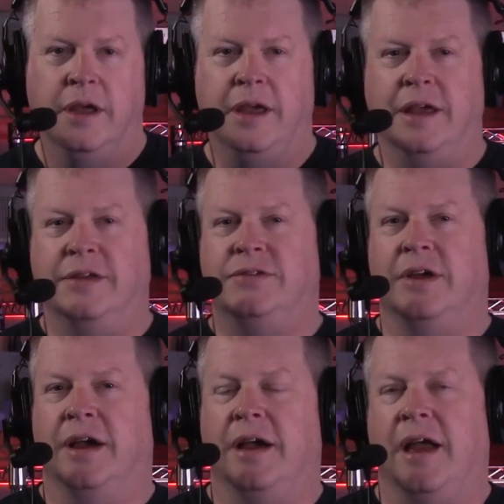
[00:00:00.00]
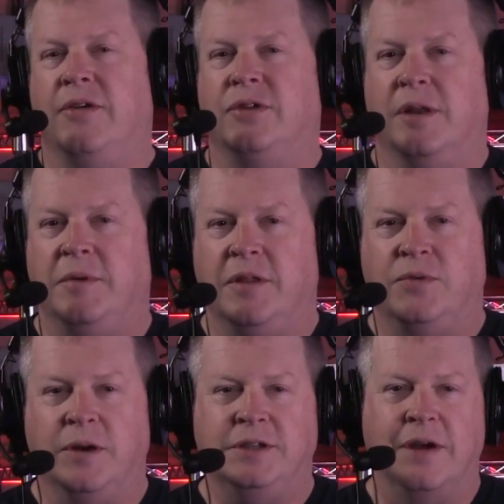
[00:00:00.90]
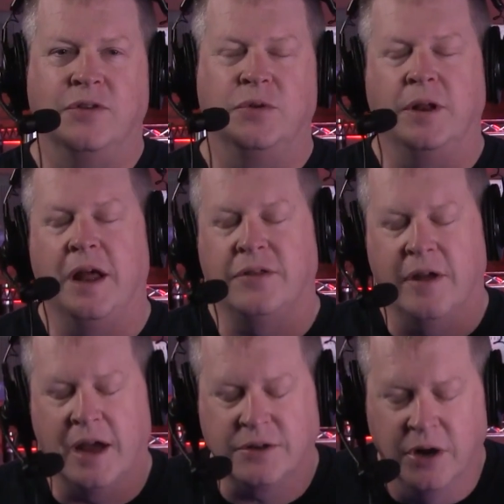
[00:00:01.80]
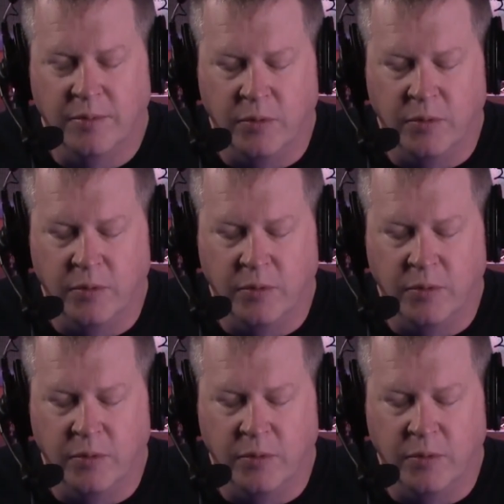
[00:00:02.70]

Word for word: is uh, is going to be the twenty-seventh, twenty-ninth of October.